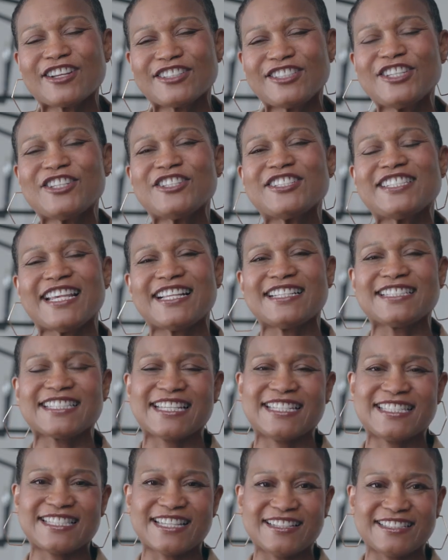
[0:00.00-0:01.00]
to your sales
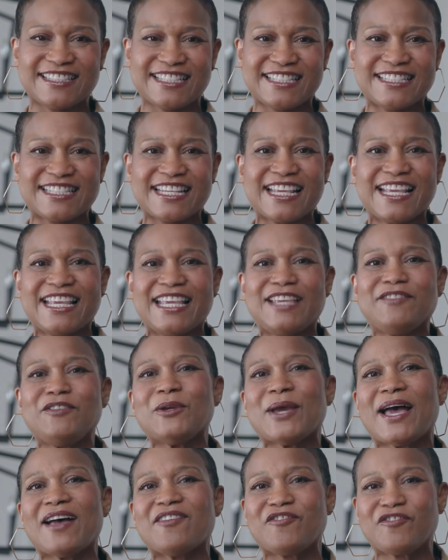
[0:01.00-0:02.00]
consultant if
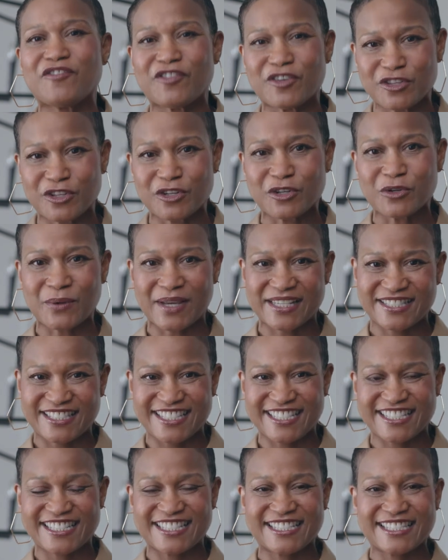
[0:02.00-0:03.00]
you have further
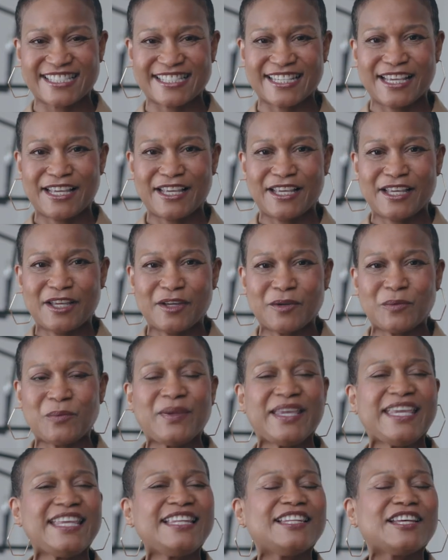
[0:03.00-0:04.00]
questions.
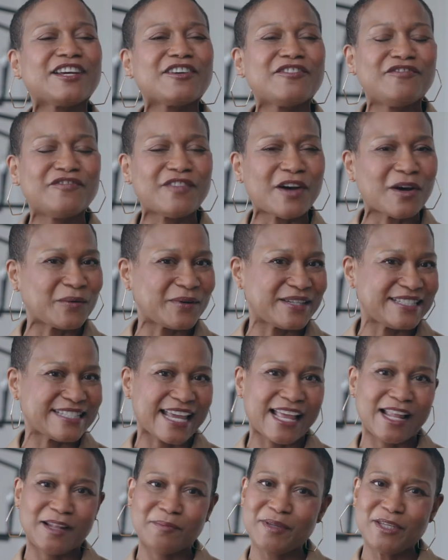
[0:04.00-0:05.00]
We look forward to
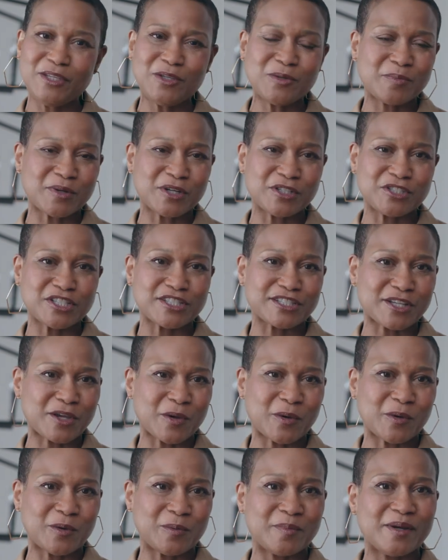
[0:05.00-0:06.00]
helping you purchase a
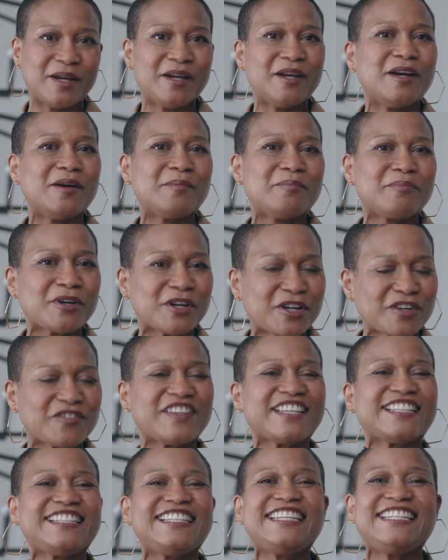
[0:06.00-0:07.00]
home
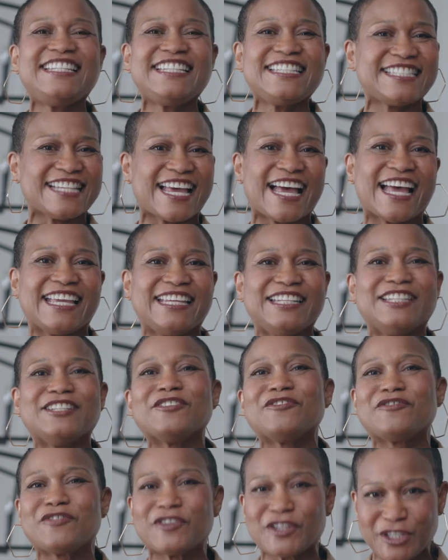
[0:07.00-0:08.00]
perfectly
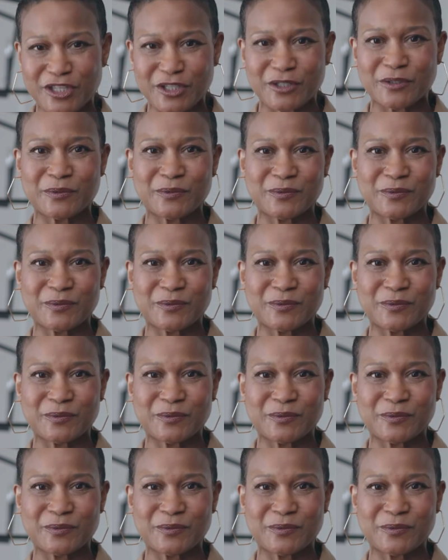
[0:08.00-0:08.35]
designed for you.